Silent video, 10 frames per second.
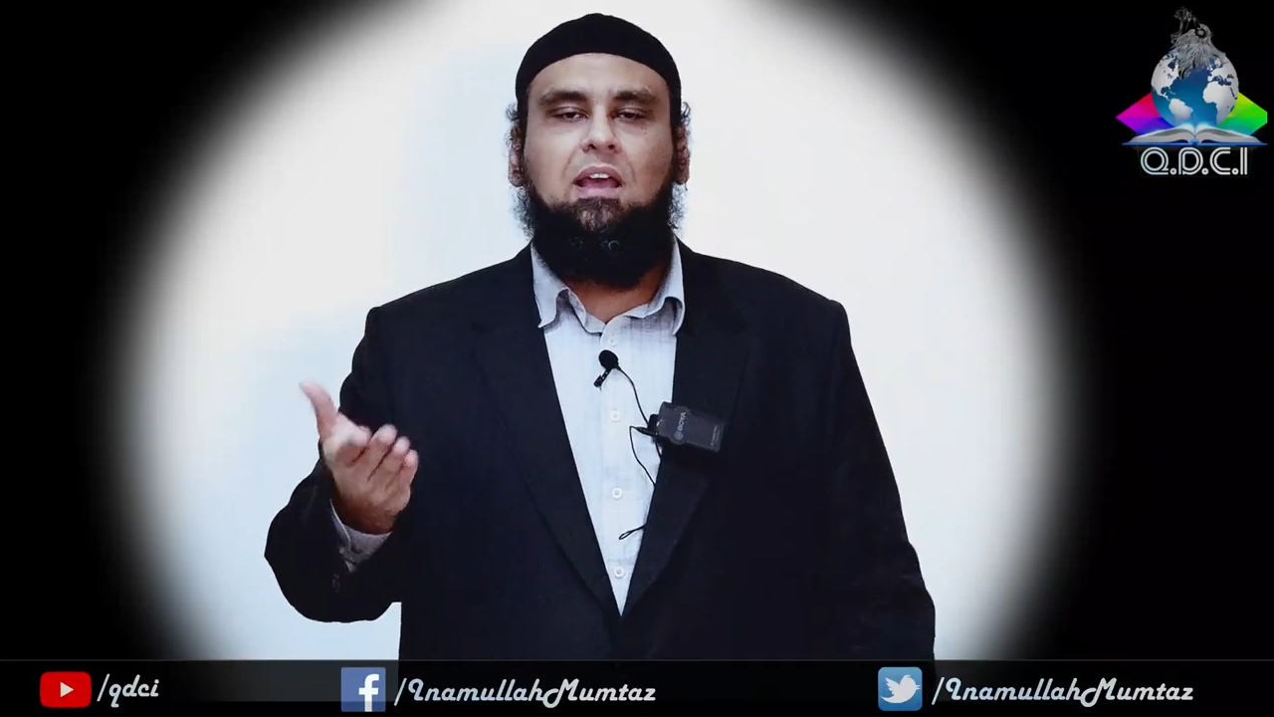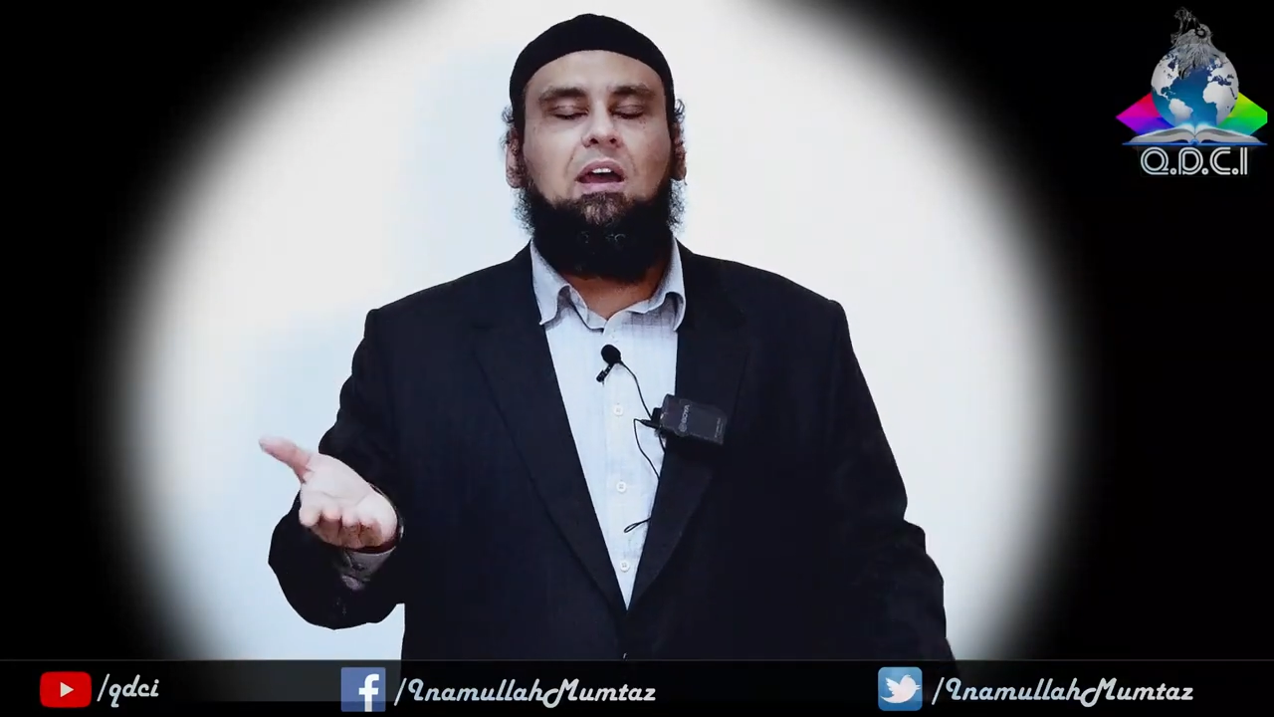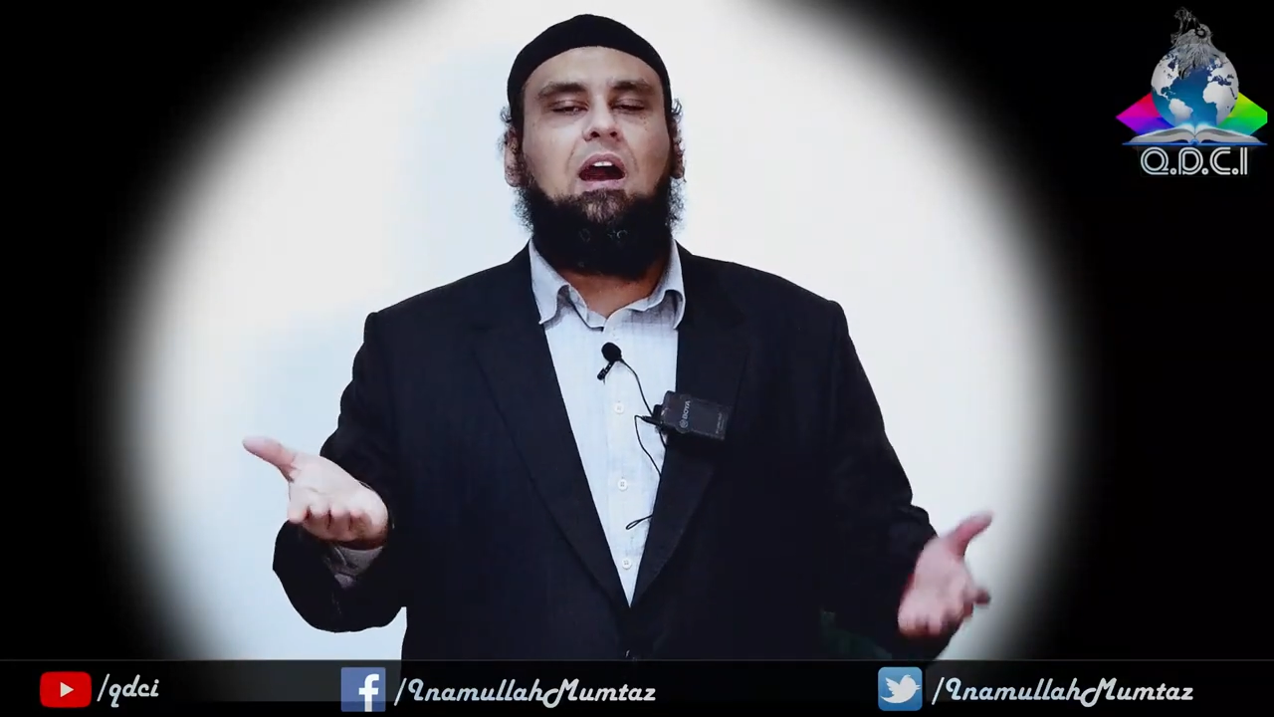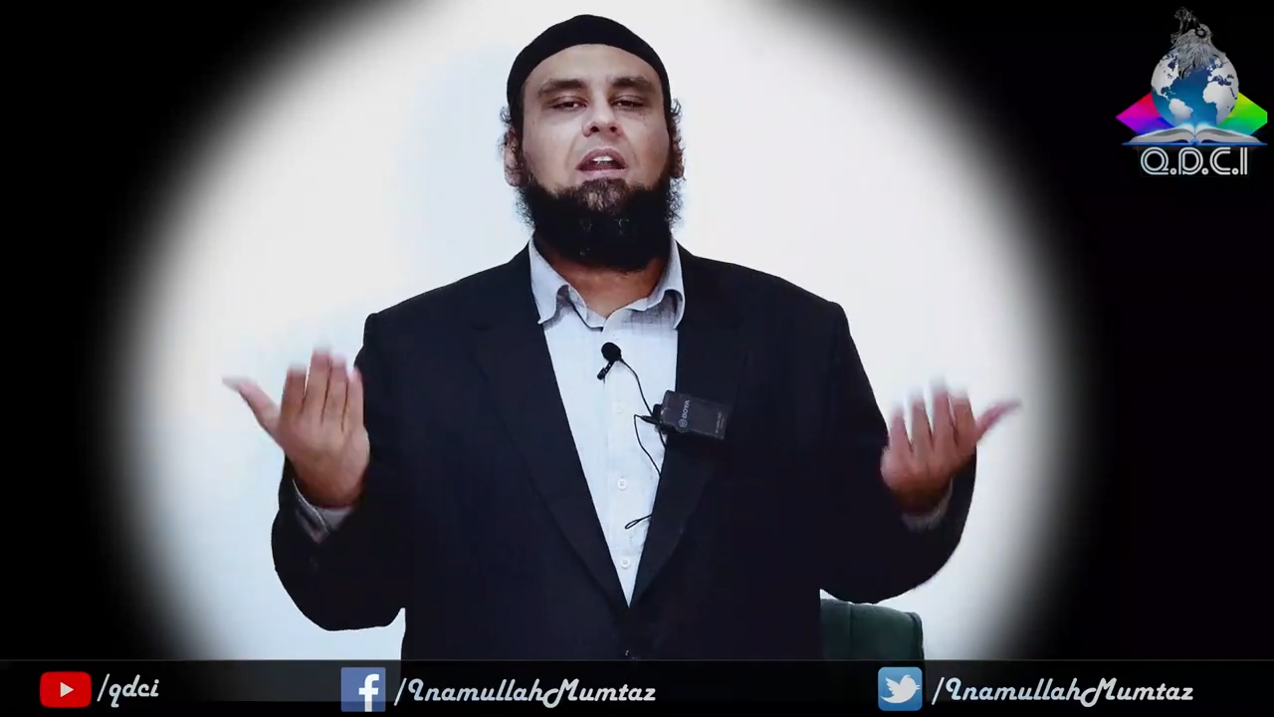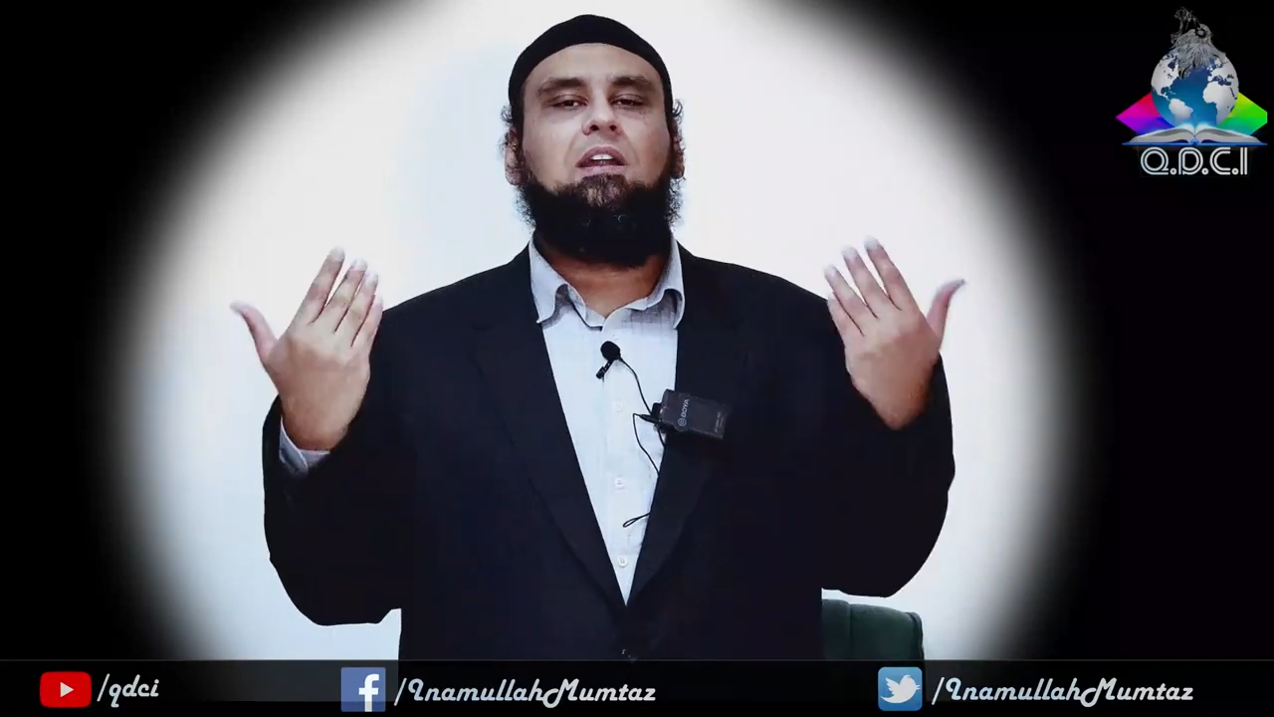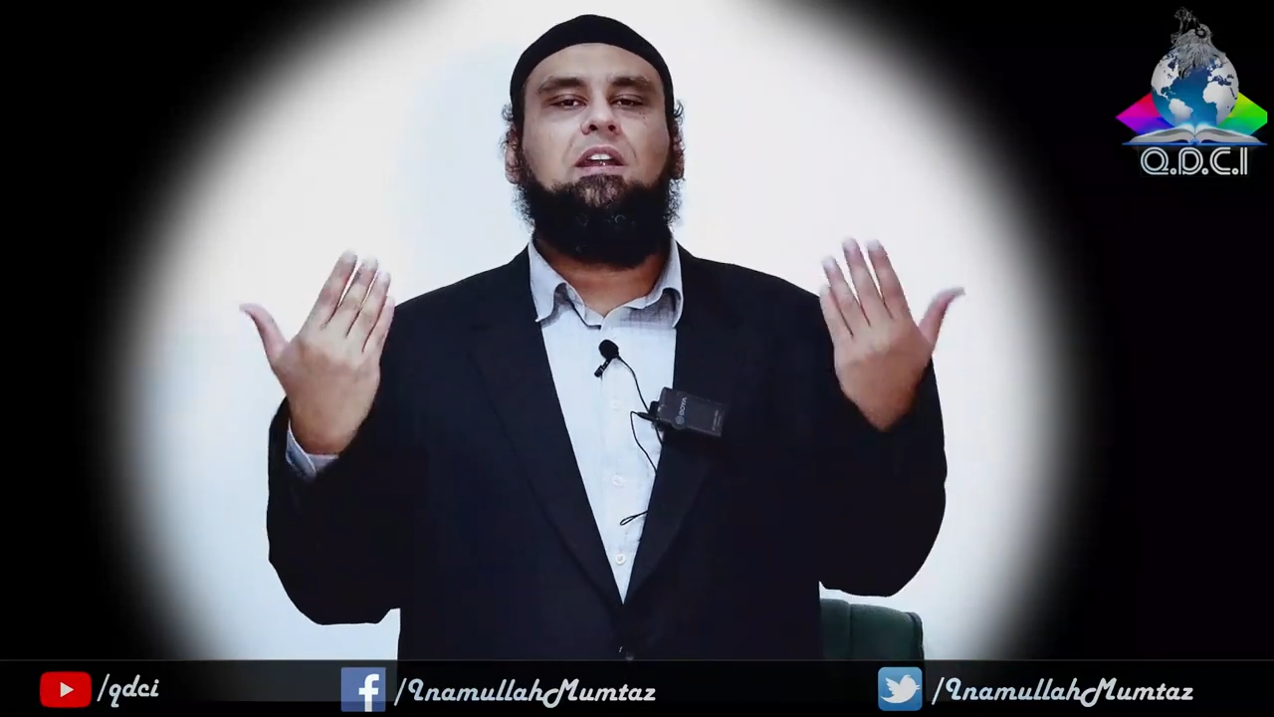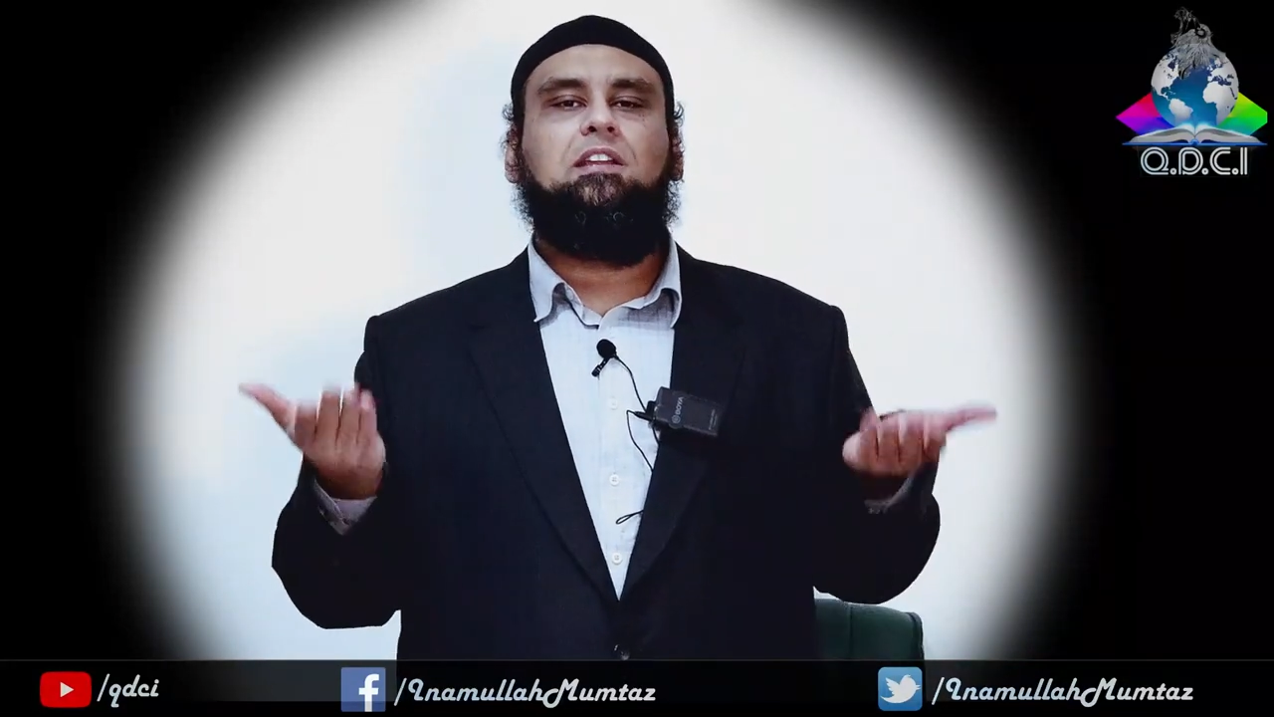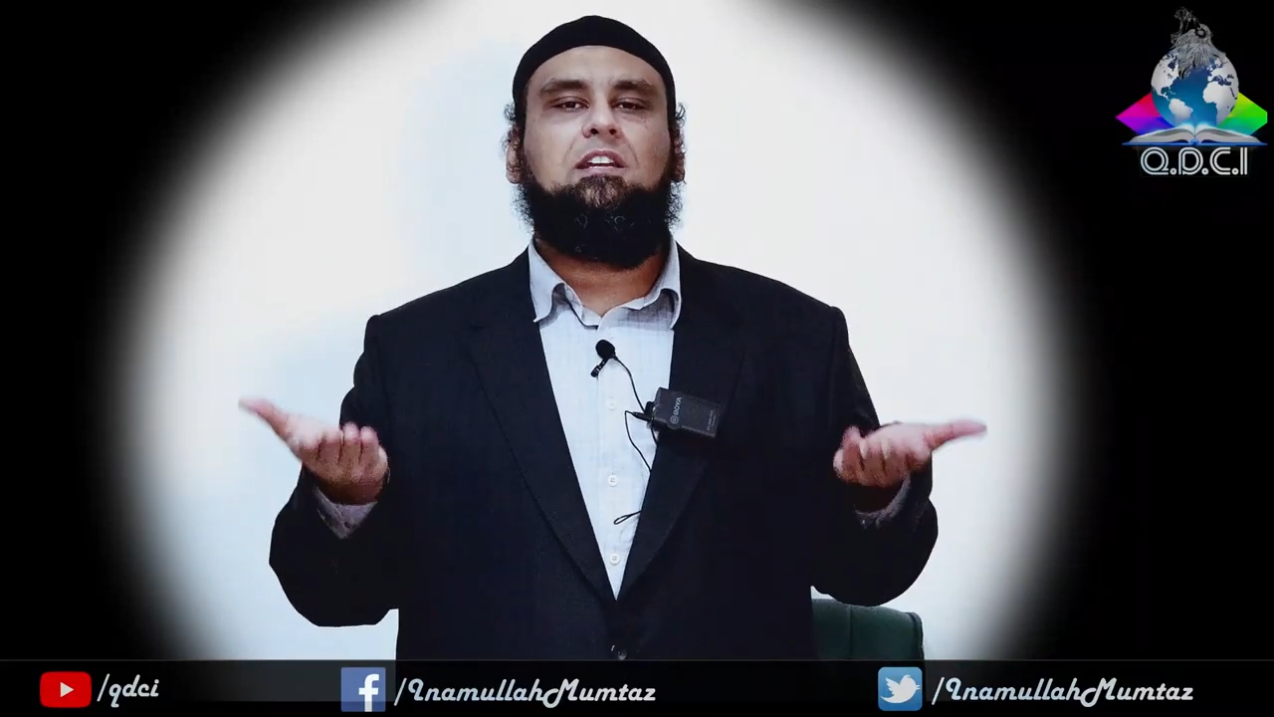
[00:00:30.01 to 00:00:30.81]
100